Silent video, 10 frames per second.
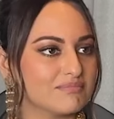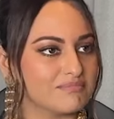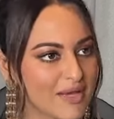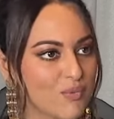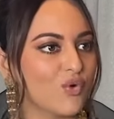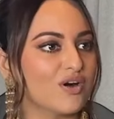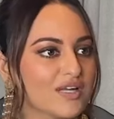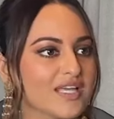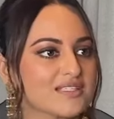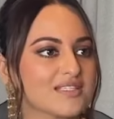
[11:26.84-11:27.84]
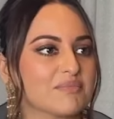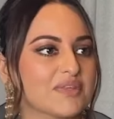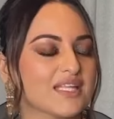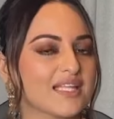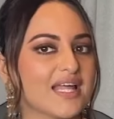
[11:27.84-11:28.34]
my work as
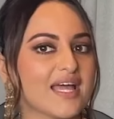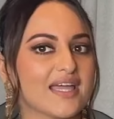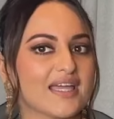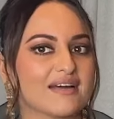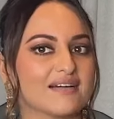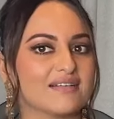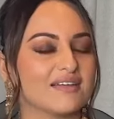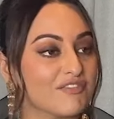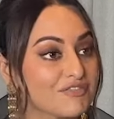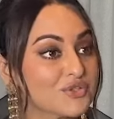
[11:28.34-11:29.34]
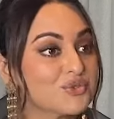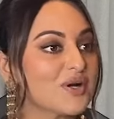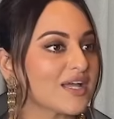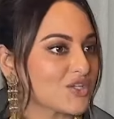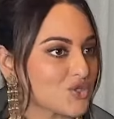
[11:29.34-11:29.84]
something that I love to do,
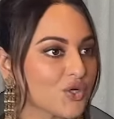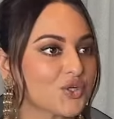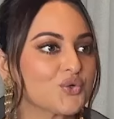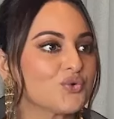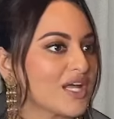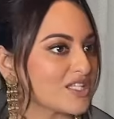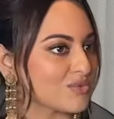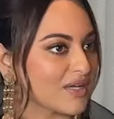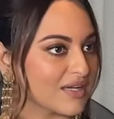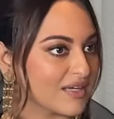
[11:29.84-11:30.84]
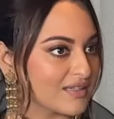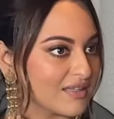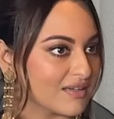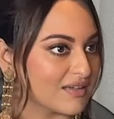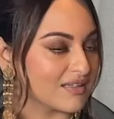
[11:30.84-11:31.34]
I enjoy to do. That's why
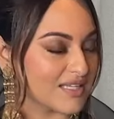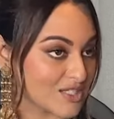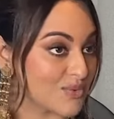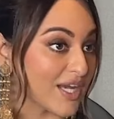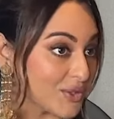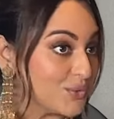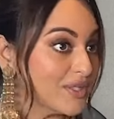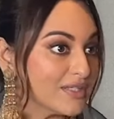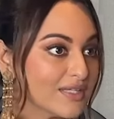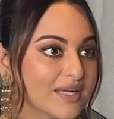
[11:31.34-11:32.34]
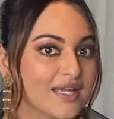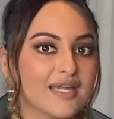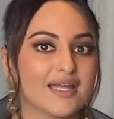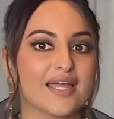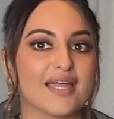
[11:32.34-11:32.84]
the that's why I do it,
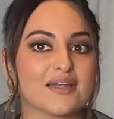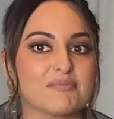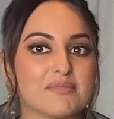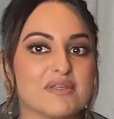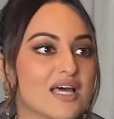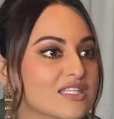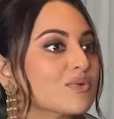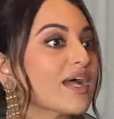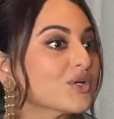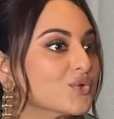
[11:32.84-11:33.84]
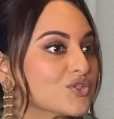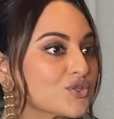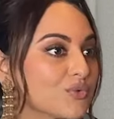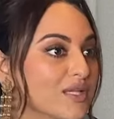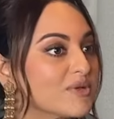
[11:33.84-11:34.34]
mm. and maybe that's why I do it
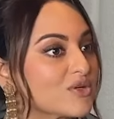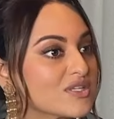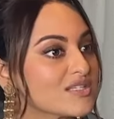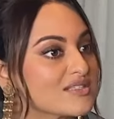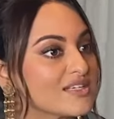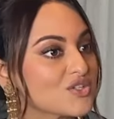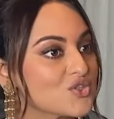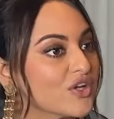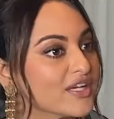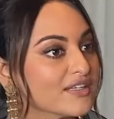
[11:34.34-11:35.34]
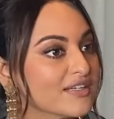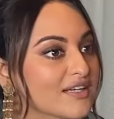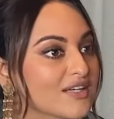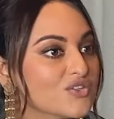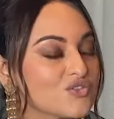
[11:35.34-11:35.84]
so well because I still enjoy it.
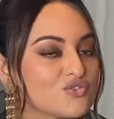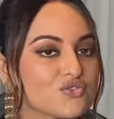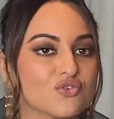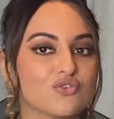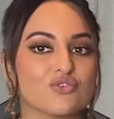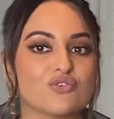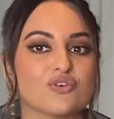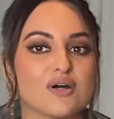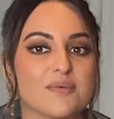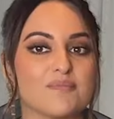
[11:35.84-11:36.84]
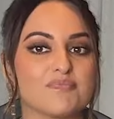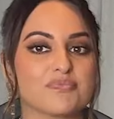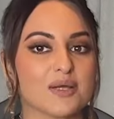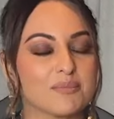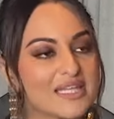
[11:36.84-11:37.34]
Yeah. So, um,
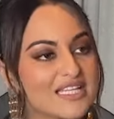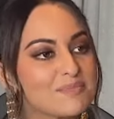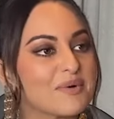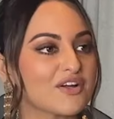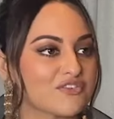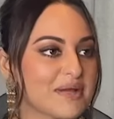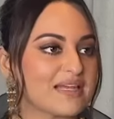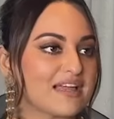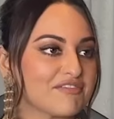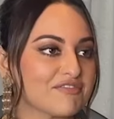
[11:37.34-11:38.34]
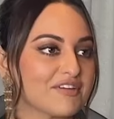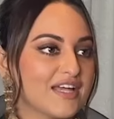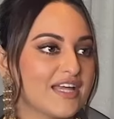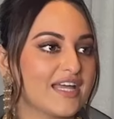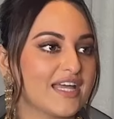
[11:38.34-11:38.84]
but that's a part of my life.
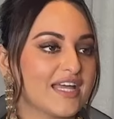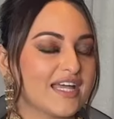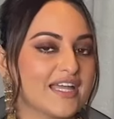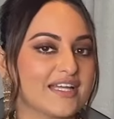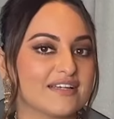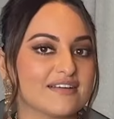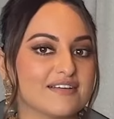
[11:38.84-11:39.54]
Yeah. And